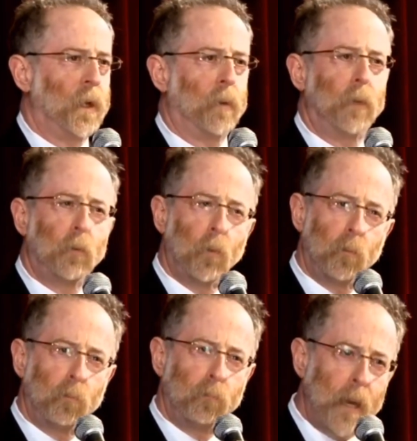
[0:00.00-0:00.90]
I mean,
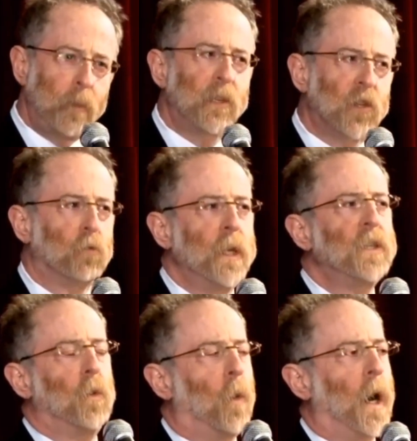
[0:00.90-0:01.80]
maybe there's a
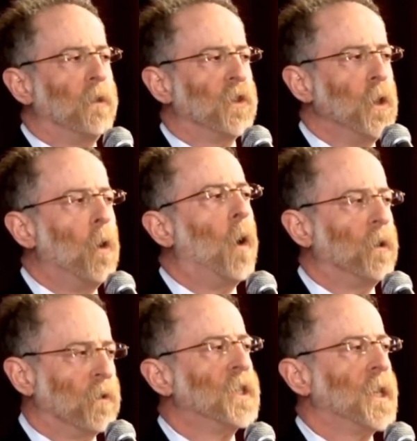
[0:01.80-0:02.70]
reason why there's no
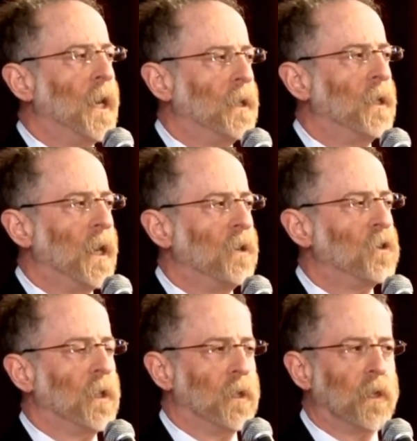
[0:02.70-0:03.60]
other state in the
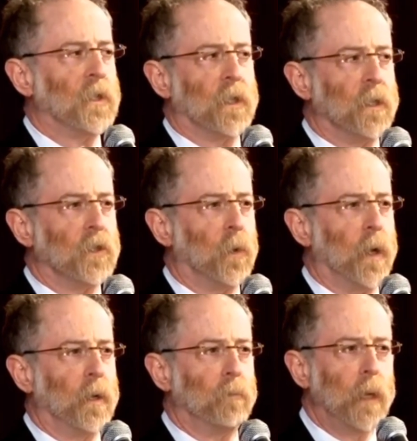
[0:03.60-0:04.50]
nation that does it this way.
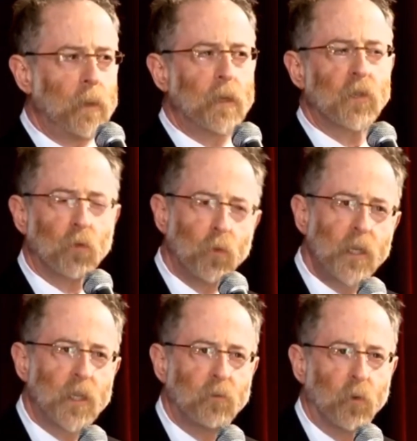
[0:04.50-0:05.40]
Maybe there's a
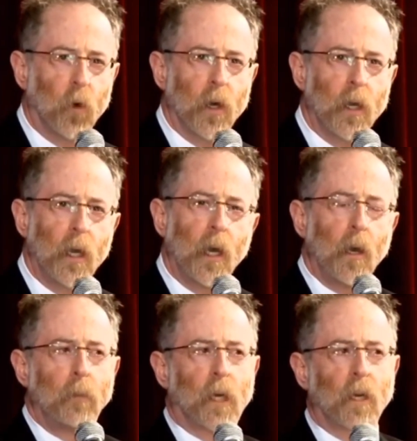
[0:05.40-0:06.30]
reason for it.
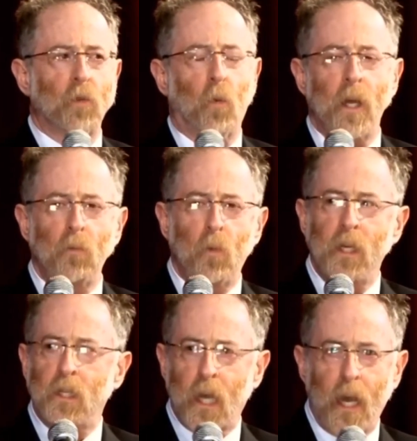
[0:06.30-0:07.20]
Because when we
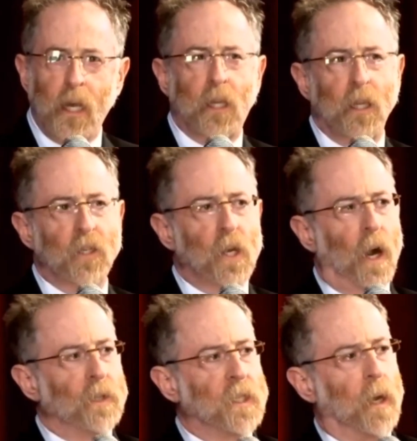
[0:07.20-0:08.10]
take this
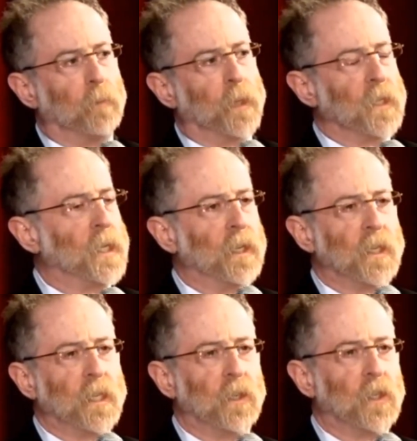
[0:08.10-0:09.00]
concept, as Dennis
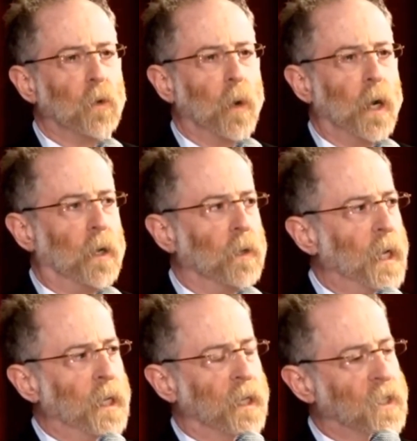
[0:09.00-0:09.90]
said so well,
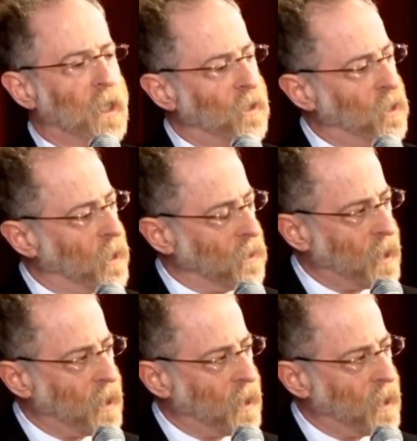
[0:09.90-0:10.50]
that says you can